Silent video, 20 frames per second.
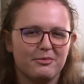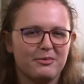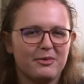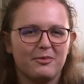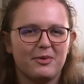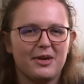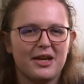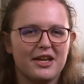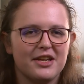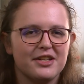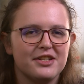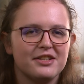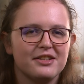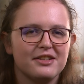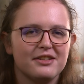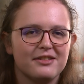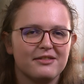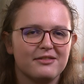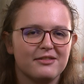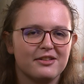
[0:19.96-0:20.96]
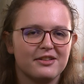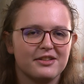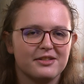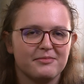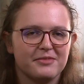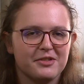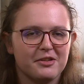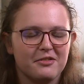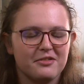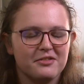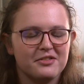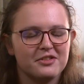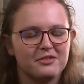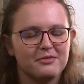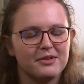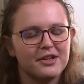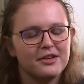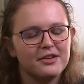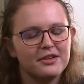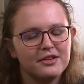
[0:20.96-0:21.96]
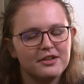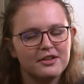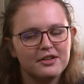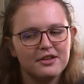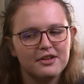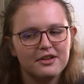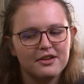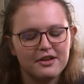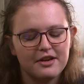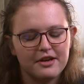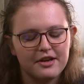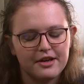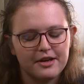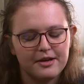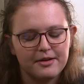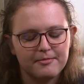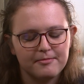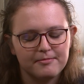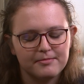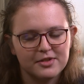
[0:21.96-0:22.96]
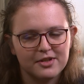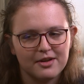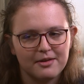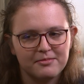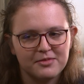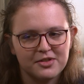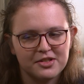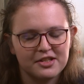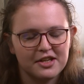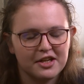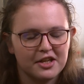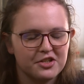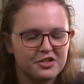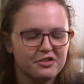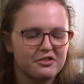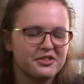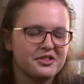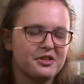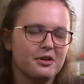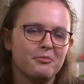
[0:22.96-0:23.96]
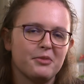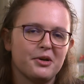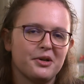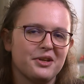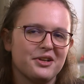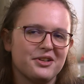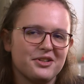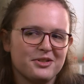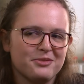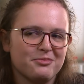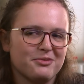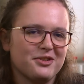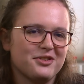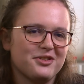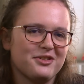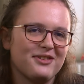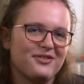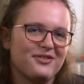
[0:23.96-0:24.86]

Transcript: a bit weird, because I'm so used to it. So I'm just like a Duracell bunny. I just want to do